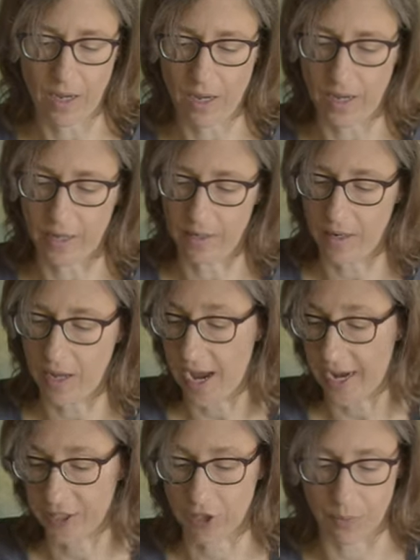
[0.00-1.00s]
I
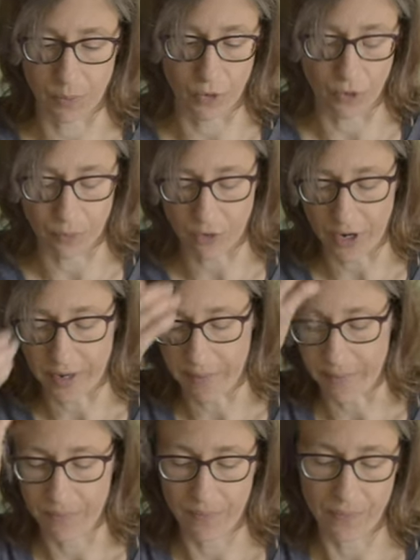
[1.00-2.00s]
actually pull a print
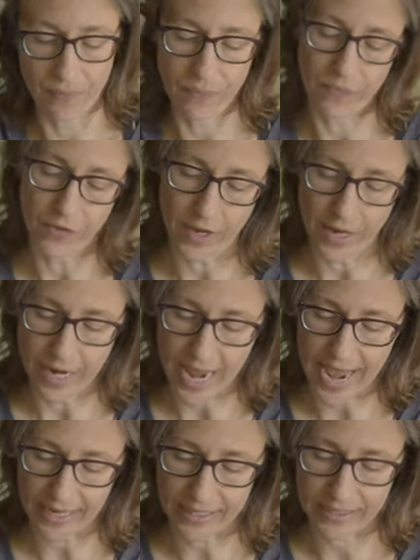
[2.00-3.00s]

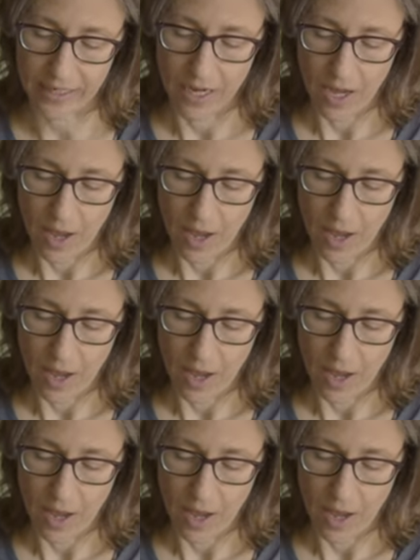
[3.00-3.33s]
next.